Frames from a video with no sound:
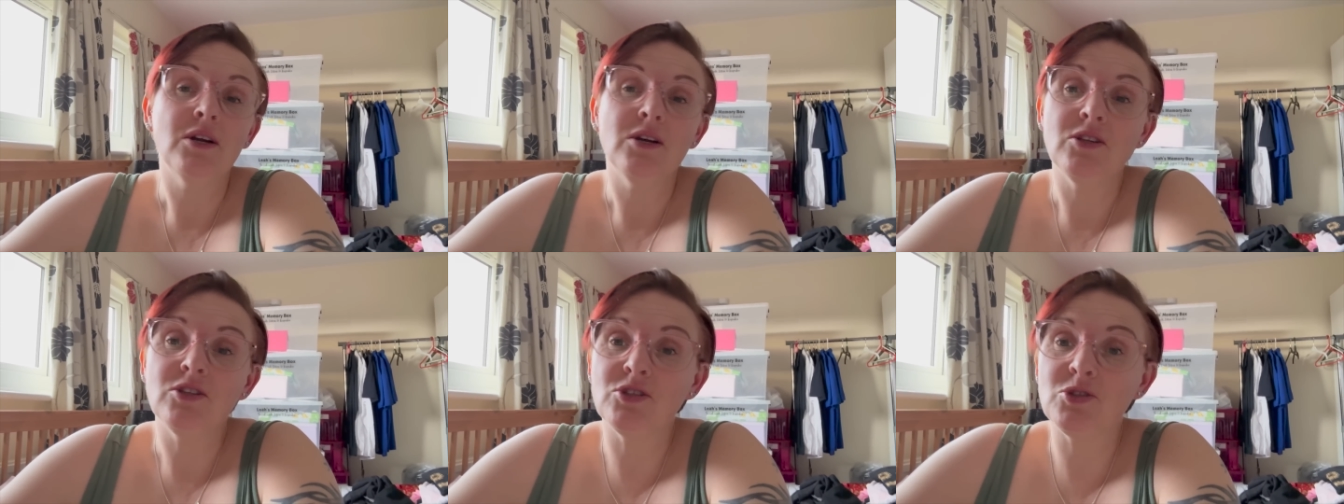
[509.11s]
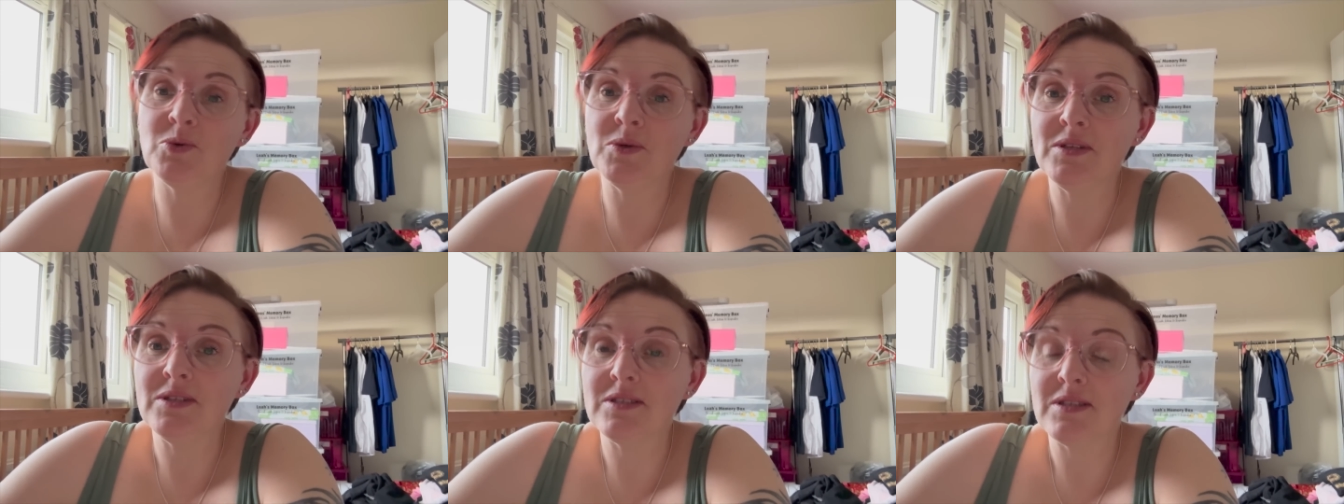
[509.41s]
The
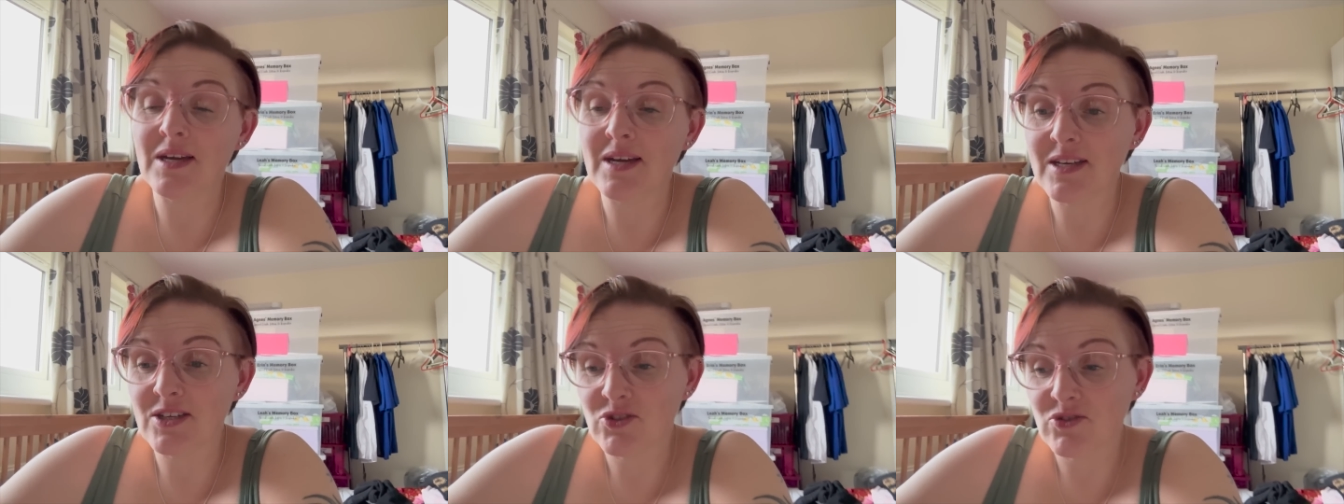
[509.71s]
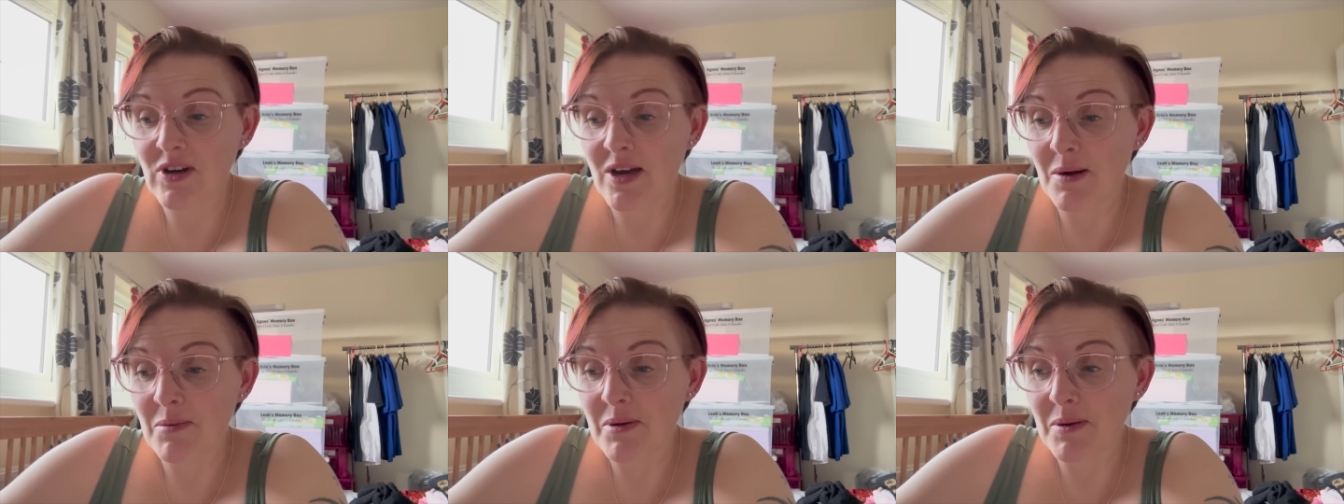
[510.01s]
twins are
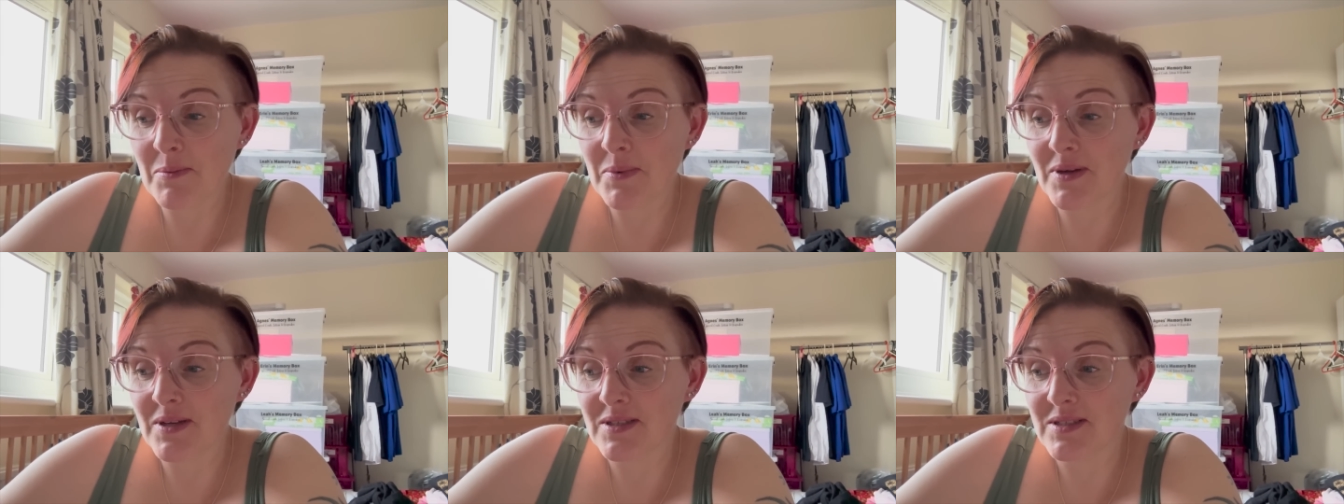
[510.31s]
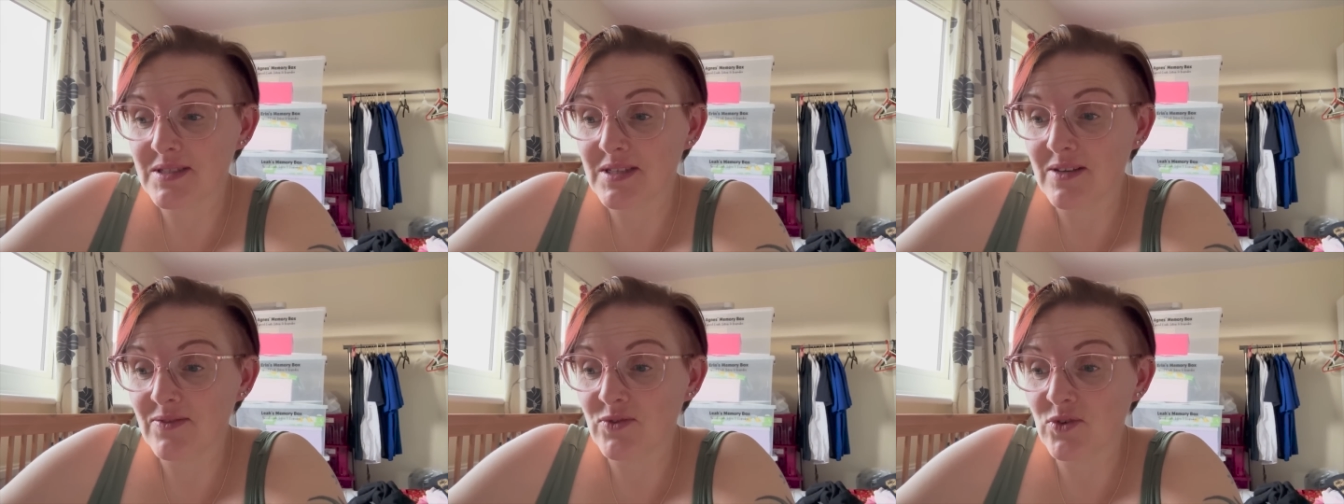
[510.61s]
extra happy
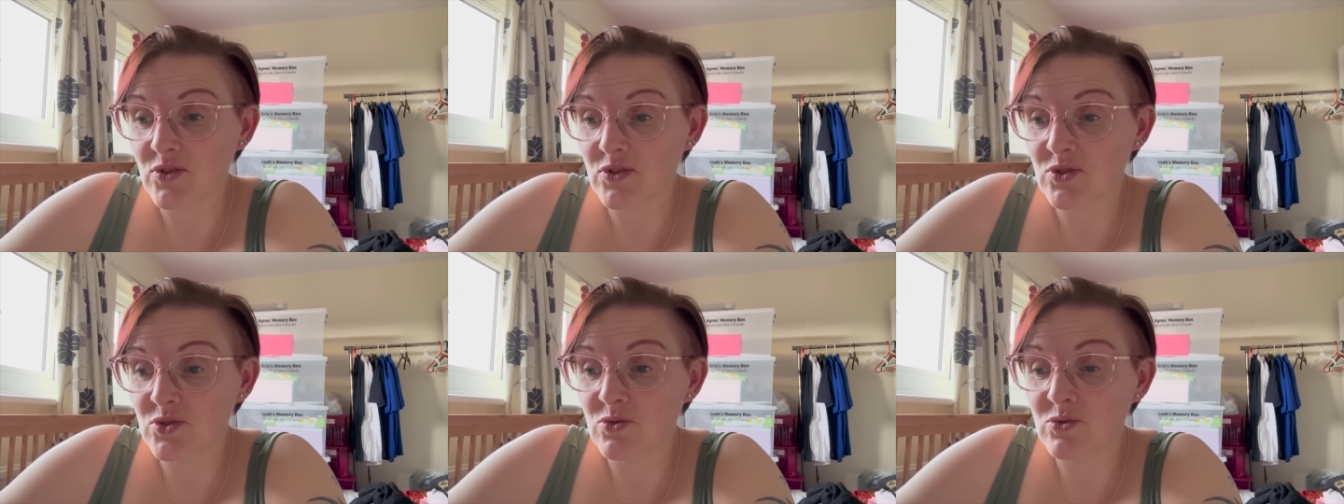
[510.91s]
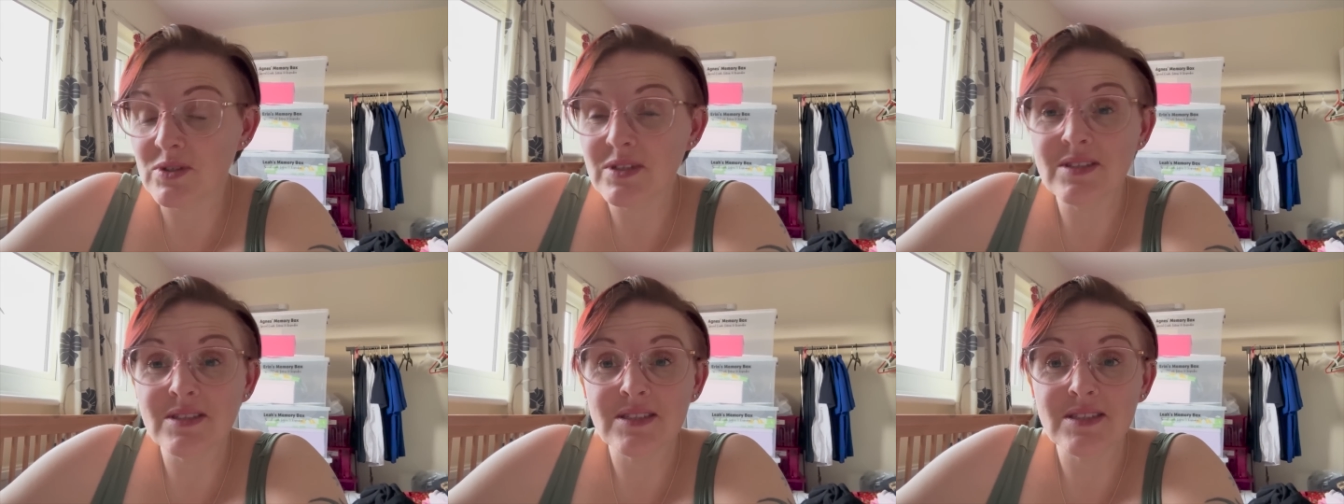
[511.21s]
because they've got school
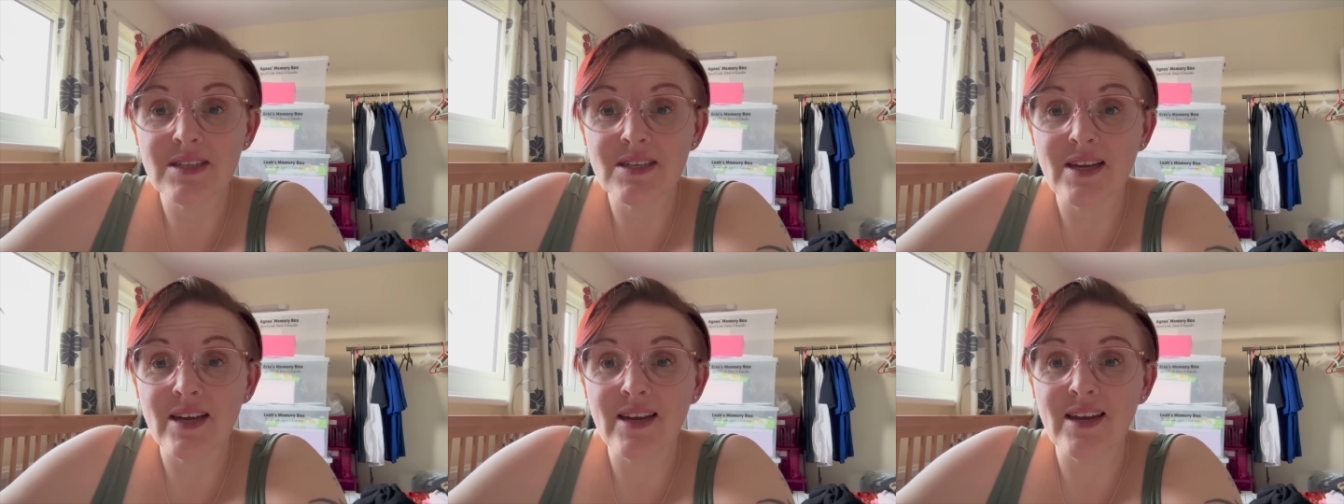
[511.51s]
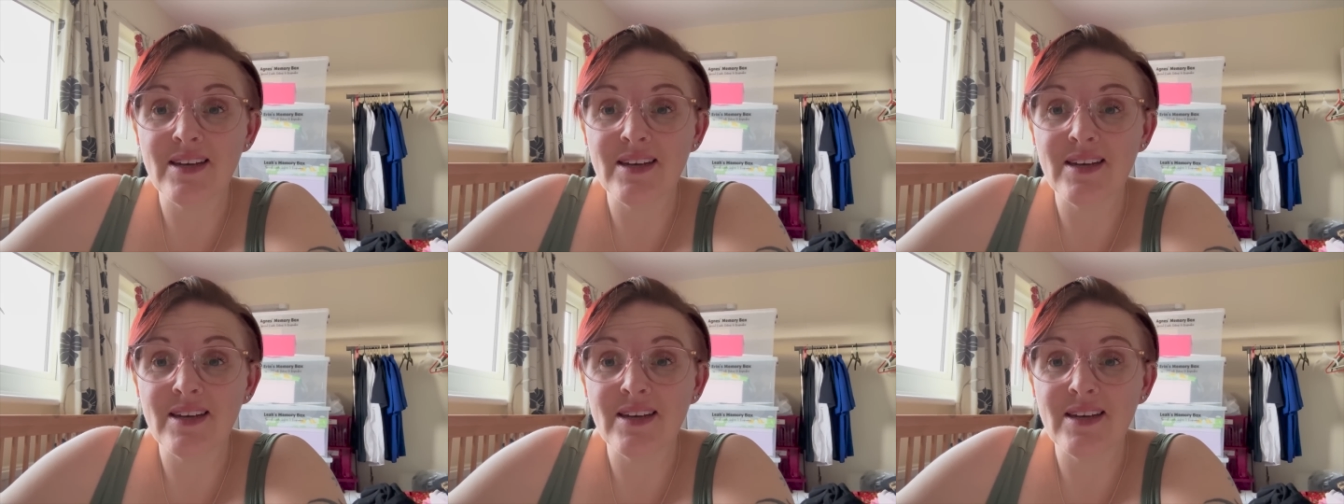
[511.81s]
dinners today